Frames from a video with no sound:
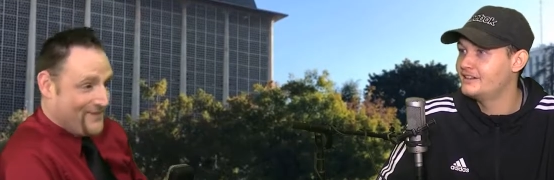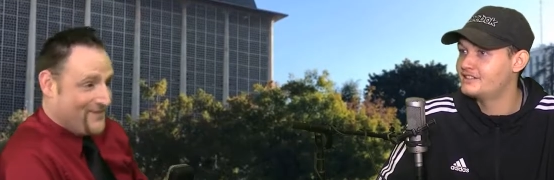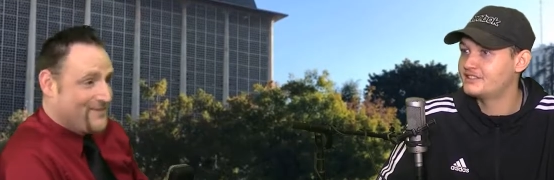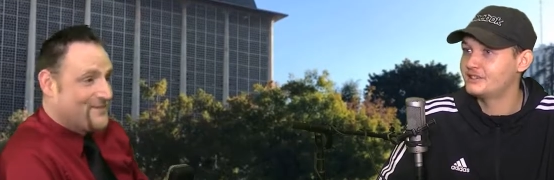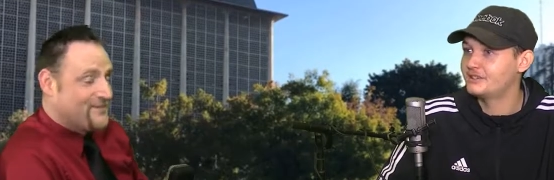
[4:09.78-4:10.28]

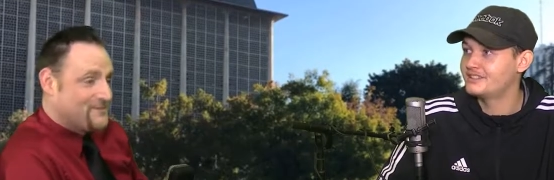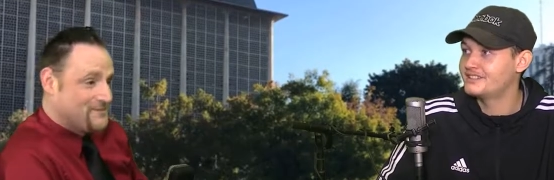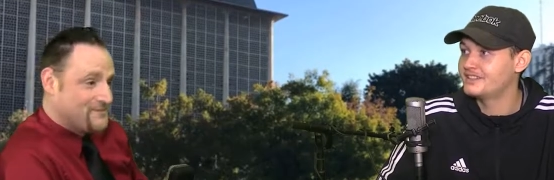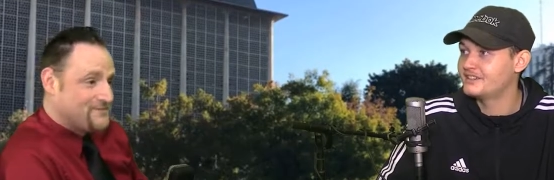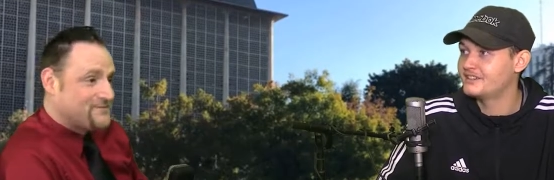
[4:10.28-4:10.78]
Speaker 1: still
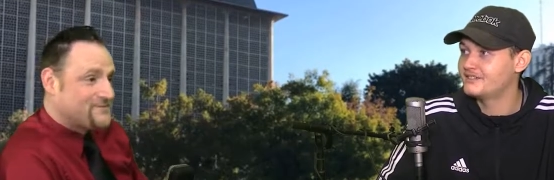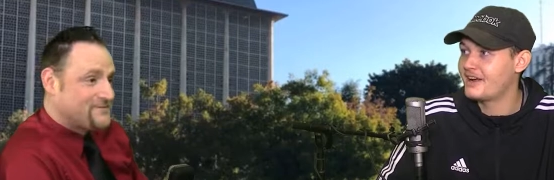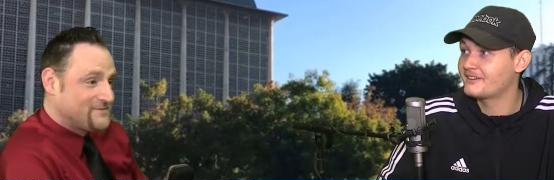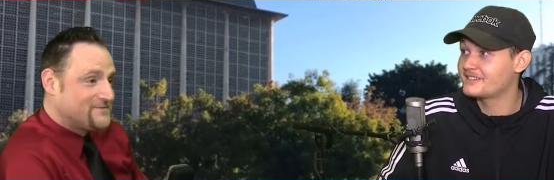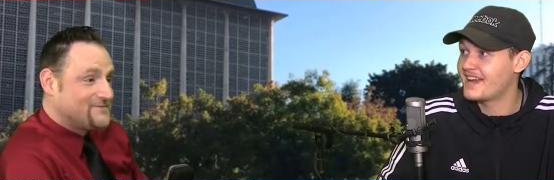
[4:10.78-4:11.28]
listening to
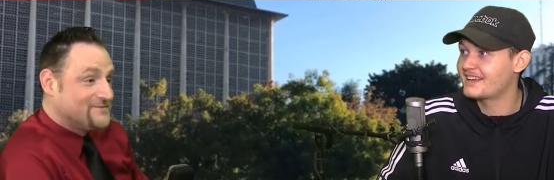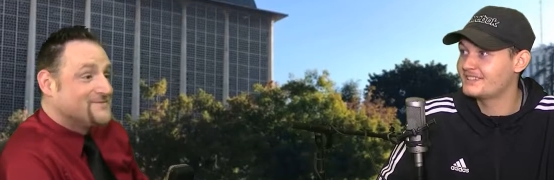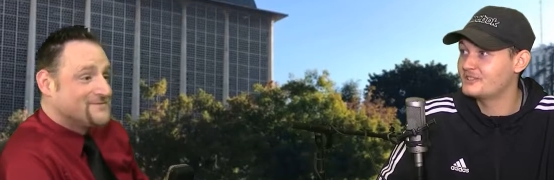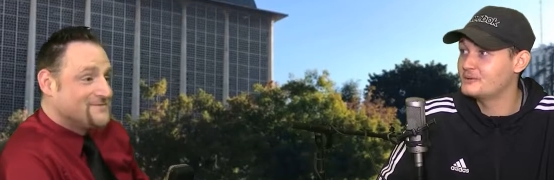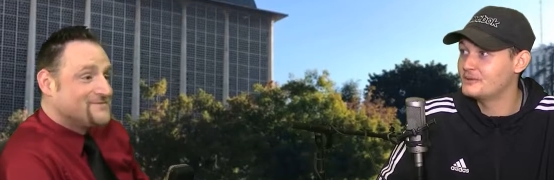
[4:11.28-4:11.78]
Michael
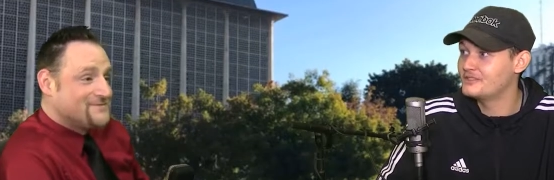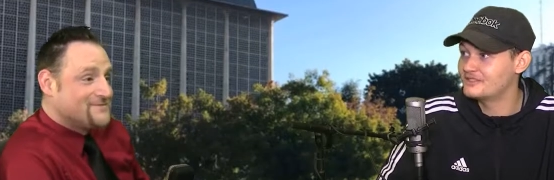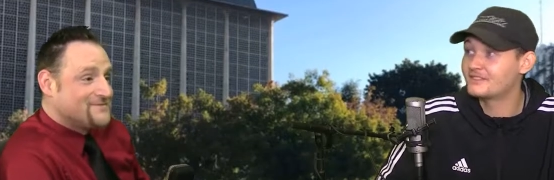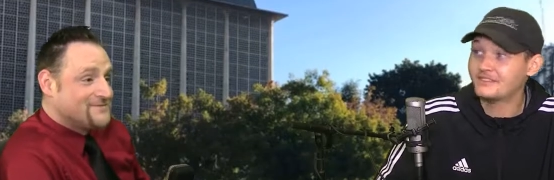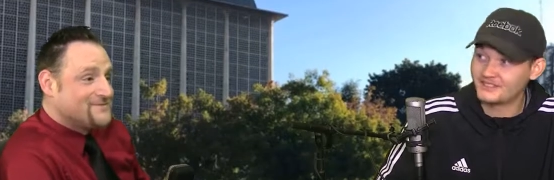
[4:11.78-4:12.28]
Jackson, who
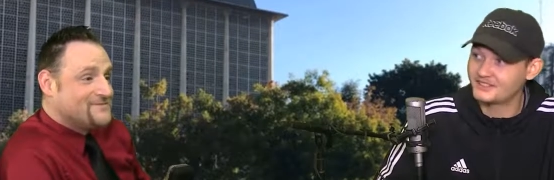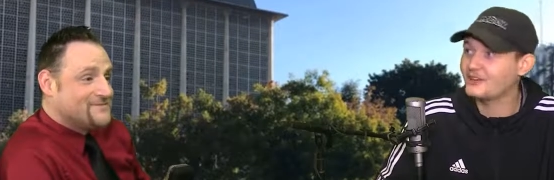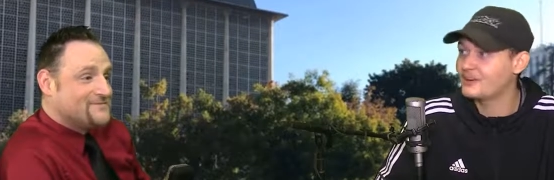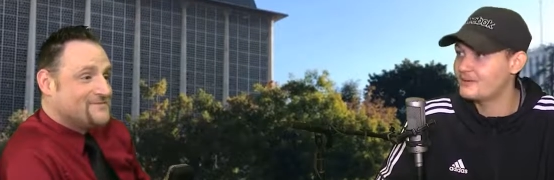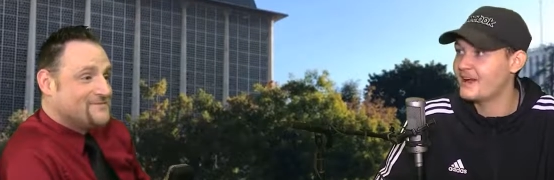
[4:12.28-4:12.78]
was the
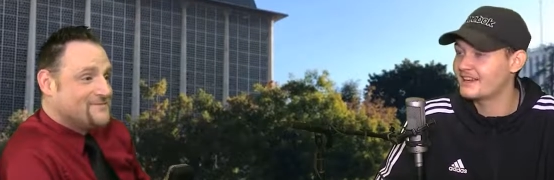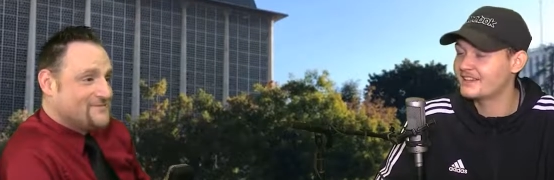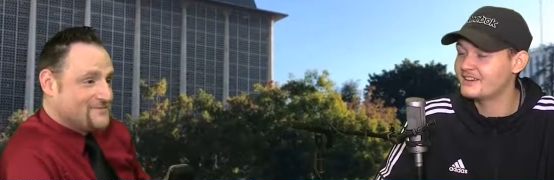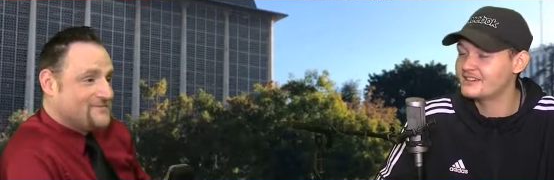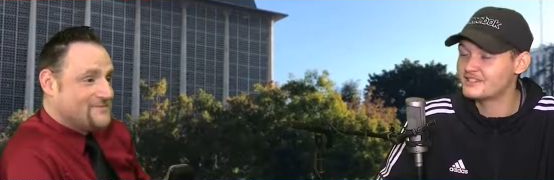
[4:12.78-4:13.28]
star back
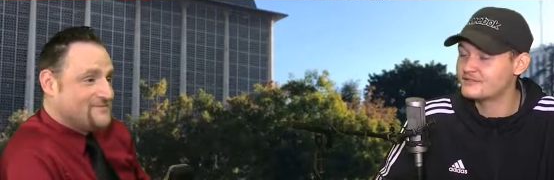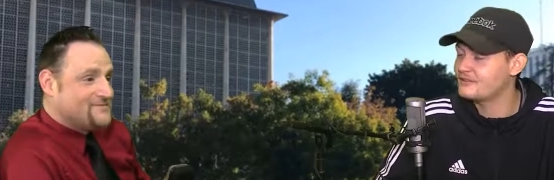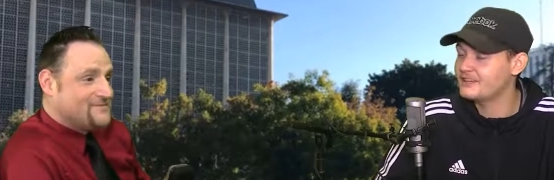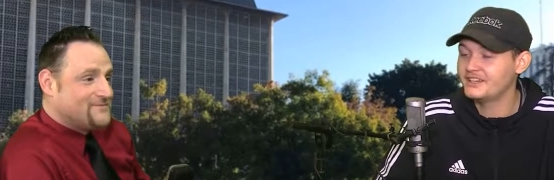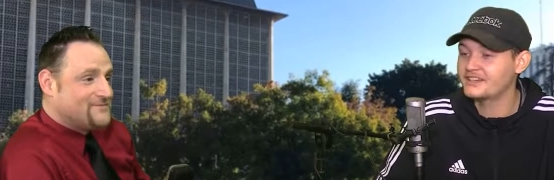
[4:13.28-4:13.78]
then. It's just
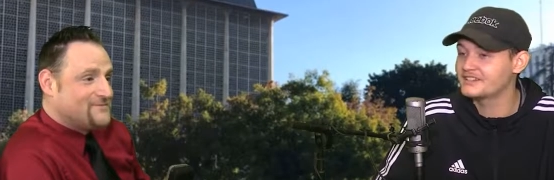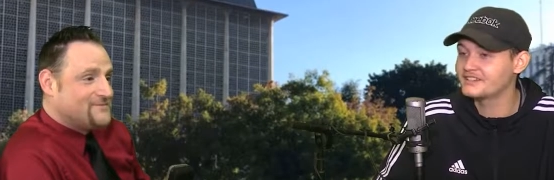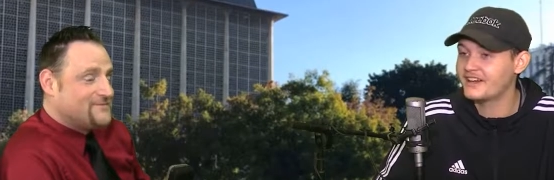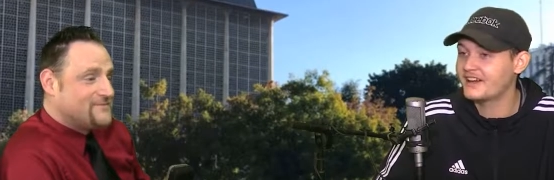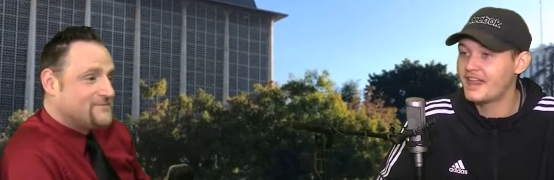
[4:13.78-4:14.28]
funny because
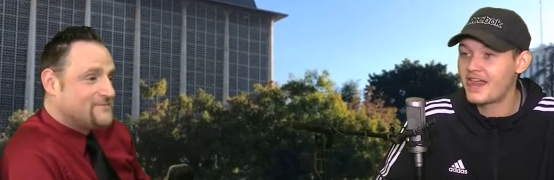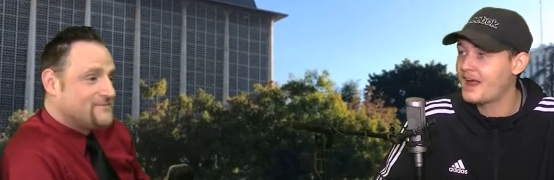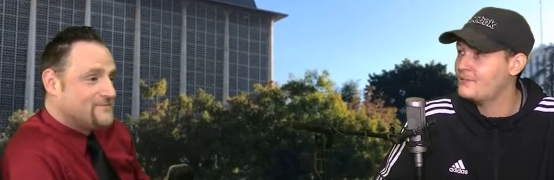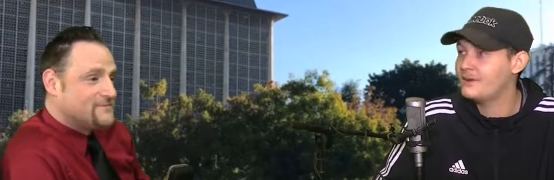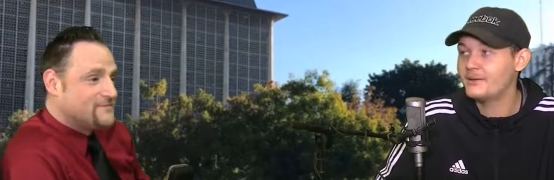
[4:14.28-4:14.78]
it's like
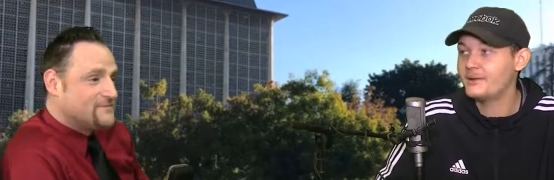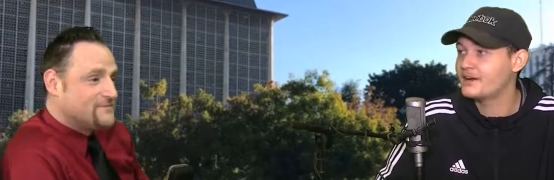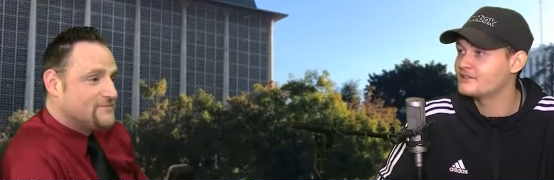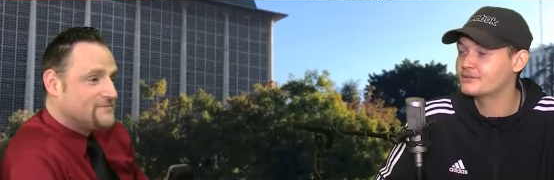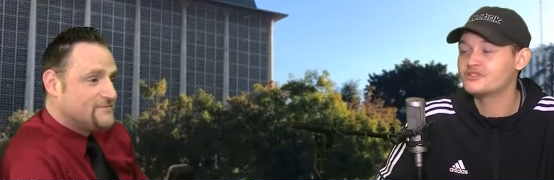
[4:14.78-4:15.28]
I bet
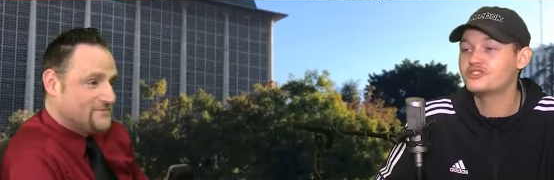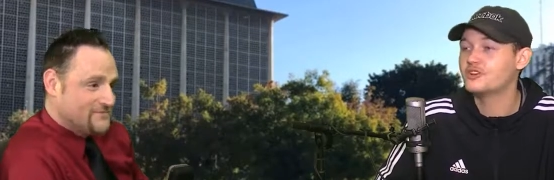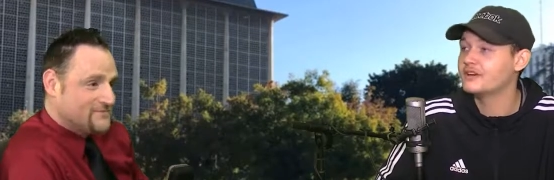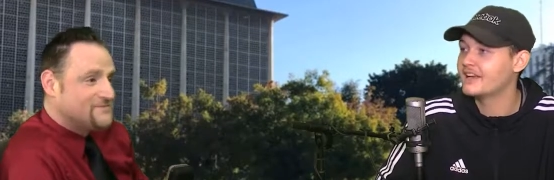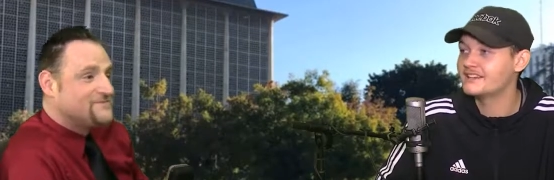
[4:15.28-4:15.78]
parents were
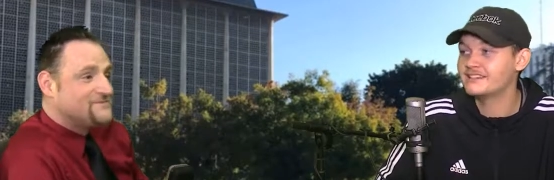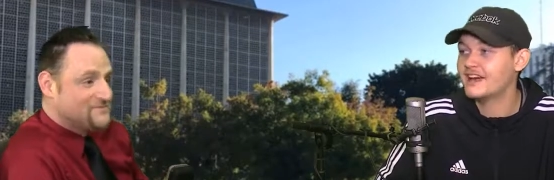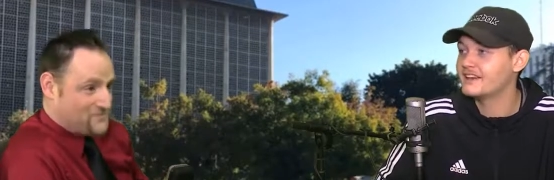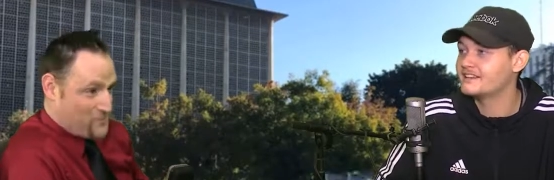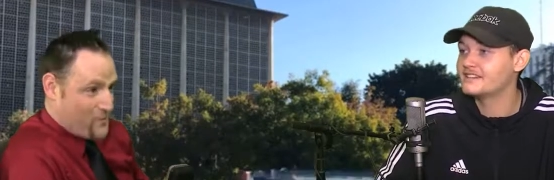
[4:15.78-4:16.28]
so against
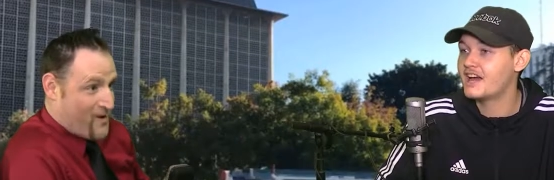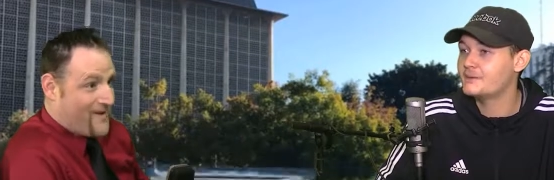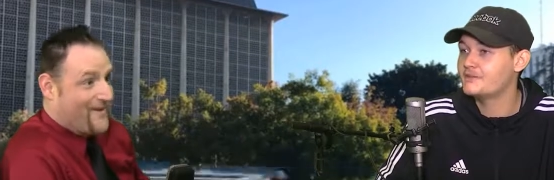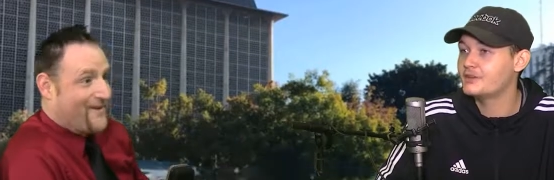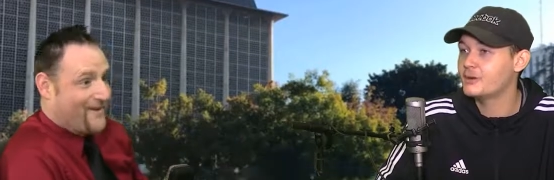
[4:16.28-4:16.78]
that at the
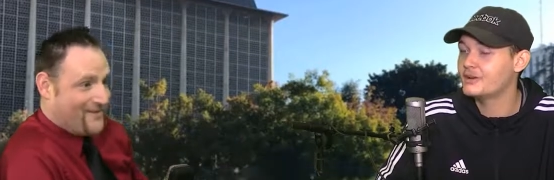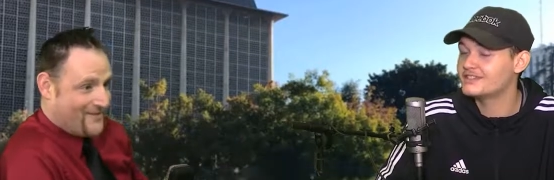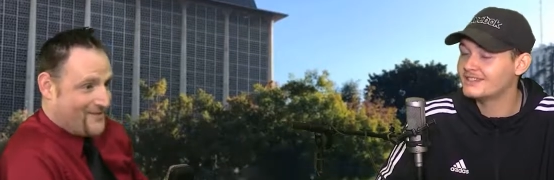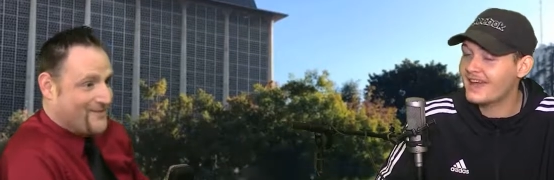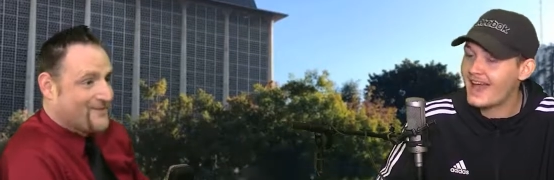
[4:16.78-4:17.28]
time, even though it
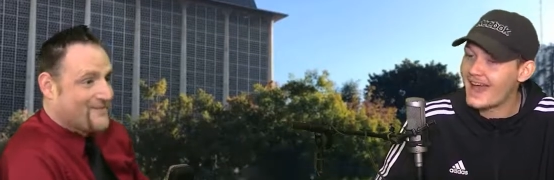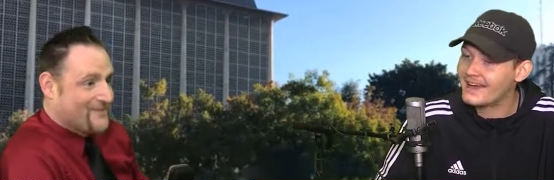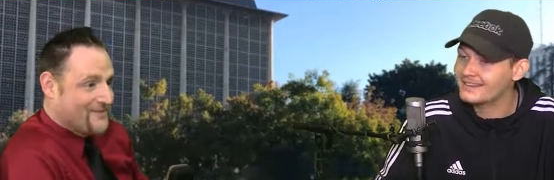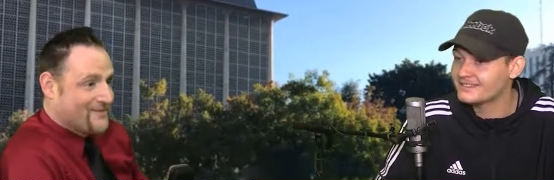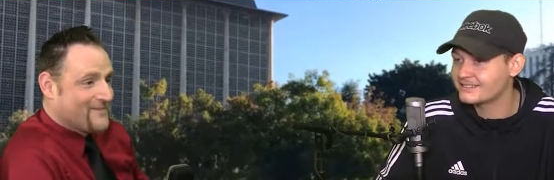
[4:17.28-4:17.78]
wasn't
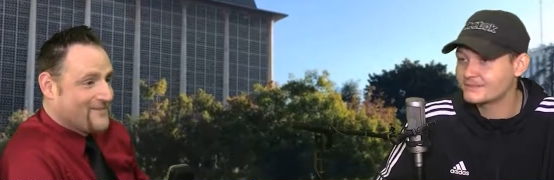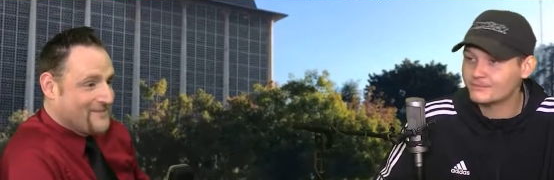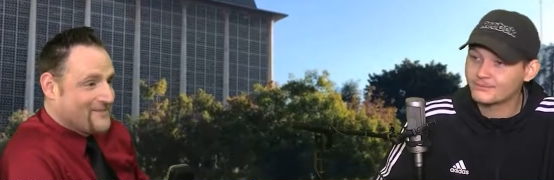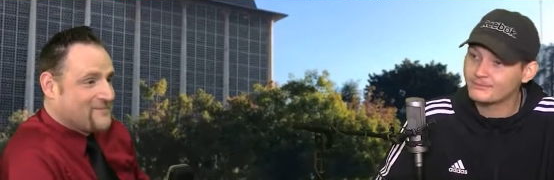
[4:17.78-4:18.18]
as